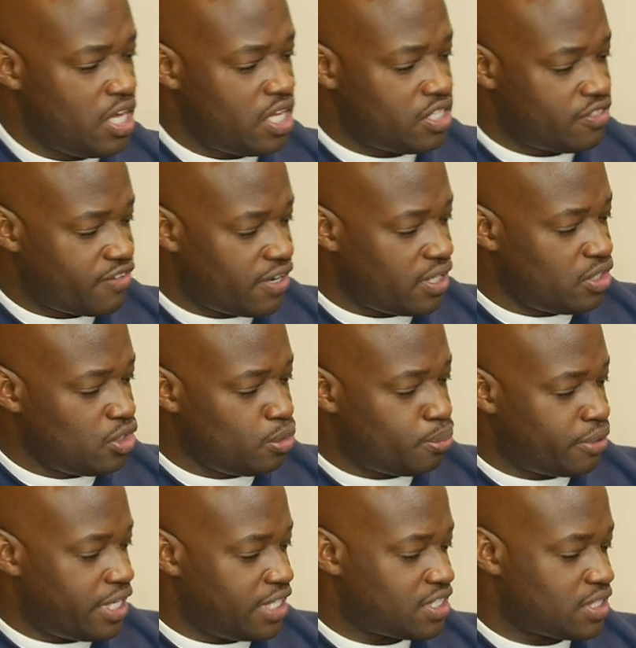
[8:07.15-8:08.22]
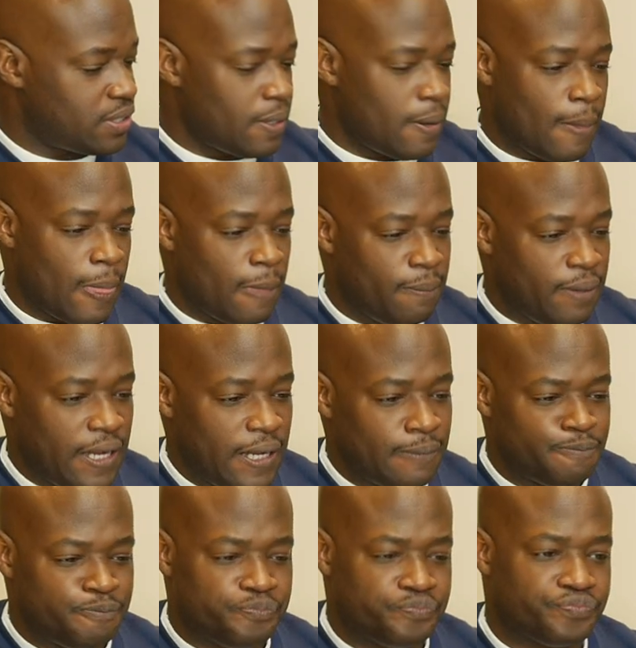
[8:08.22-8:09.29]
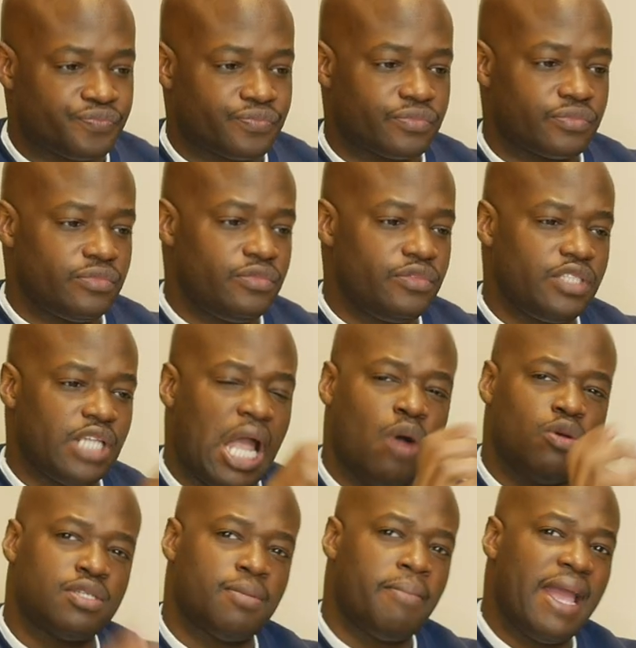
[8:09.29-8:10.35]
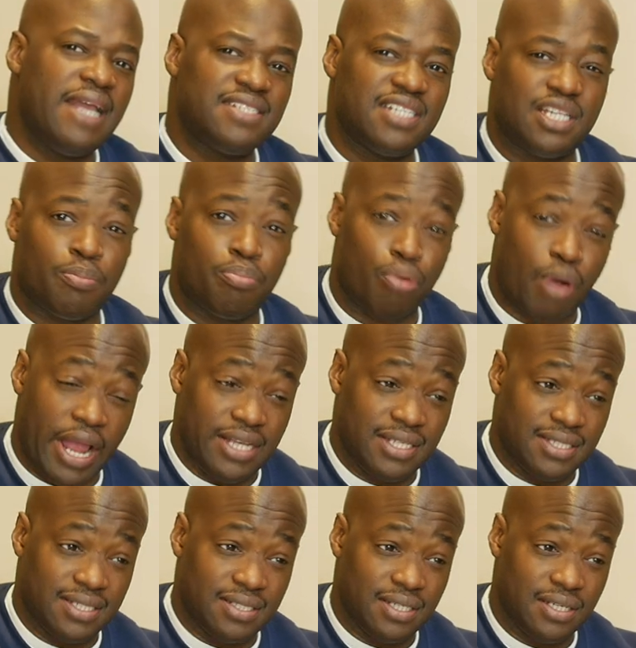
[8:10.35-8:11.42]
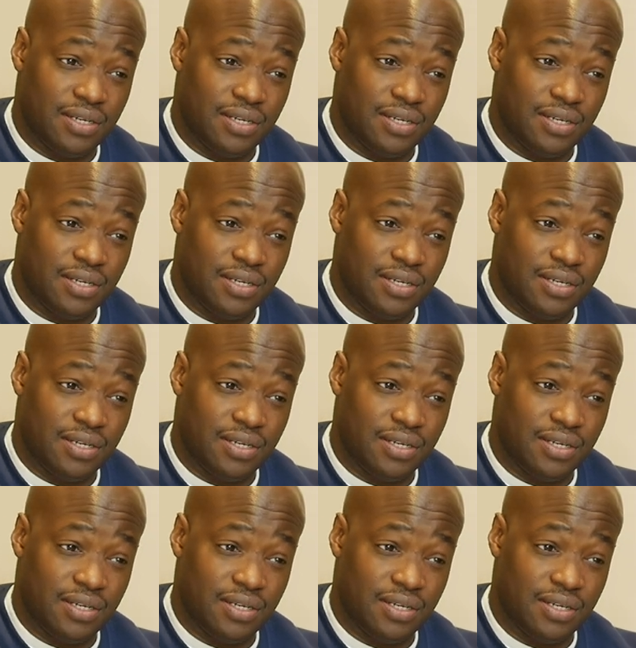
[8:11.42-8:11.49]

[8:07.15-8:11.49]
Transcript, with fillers: it's a fairly new press, but I was amazed at the price,